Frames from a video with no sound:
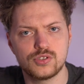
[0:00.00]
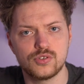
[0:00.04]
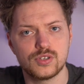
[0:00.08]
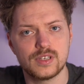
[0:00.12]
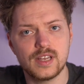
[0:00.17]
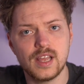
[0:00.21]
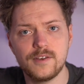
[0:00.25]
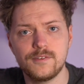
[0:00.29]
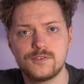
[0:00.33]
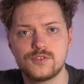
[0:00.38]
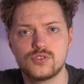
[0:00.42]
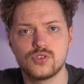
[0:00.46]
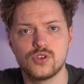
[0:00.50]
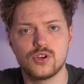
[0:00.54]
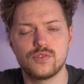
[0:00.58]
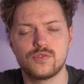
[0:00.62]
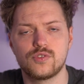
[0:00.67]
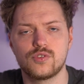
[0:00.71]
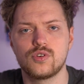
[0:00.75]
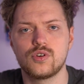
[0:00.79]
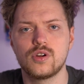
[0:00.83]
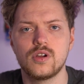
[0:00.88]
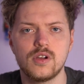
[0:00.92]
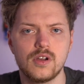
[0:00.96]
your dev
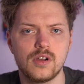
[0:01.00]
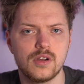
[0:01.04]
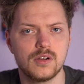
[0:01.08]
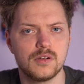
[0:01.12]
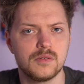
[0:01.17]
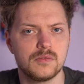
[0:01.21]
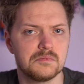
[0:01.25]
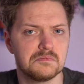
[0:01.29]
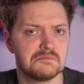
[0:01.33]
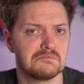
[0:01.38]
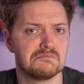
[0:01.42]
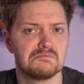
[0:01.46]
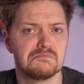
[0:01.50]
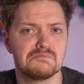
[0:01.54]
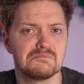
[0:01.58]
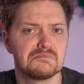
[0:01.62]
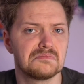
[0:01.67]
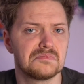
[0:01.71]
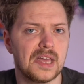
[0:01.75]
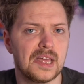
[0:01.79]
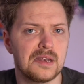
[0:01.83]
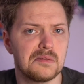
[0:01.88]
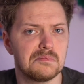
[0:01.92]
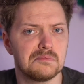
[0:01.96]
server,
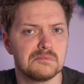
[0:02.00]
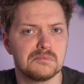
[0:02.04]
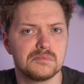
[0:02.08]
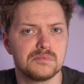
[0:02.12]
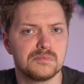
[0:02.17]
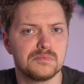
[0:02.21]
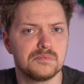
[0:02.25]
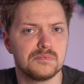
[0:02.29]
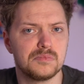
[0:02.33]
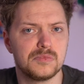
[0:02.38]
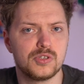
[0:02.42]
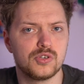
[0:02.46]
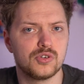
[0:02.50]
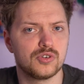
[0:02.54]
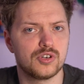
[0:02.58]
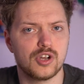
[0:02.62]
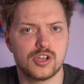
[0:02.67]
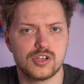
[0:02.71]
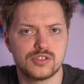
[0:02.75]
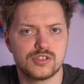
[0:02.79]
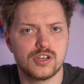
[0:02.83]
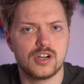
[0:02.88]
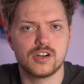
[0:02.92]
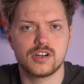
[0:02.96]
then you're
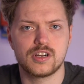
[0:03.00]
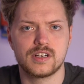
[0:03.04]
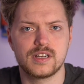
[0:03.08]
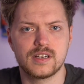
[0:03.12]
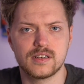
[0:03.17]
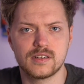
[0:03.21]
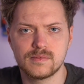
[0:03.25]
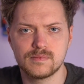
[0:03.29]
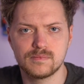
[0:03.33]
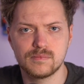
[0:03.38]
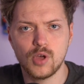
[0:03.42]
not targeted.